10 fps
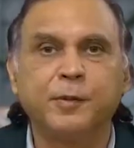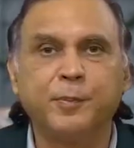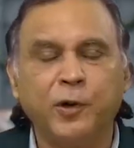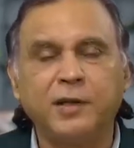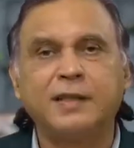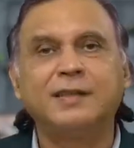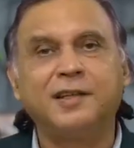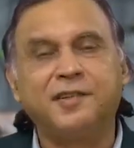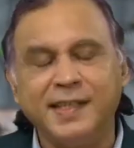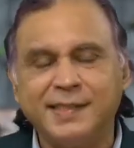supported
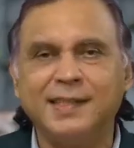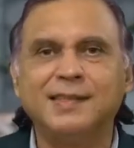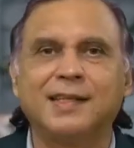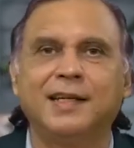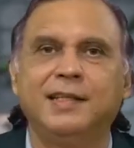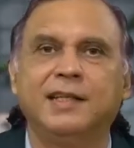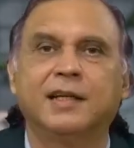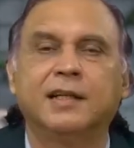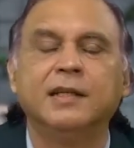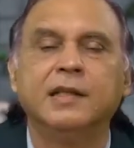the racist
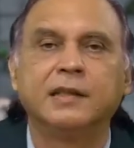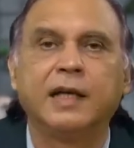idea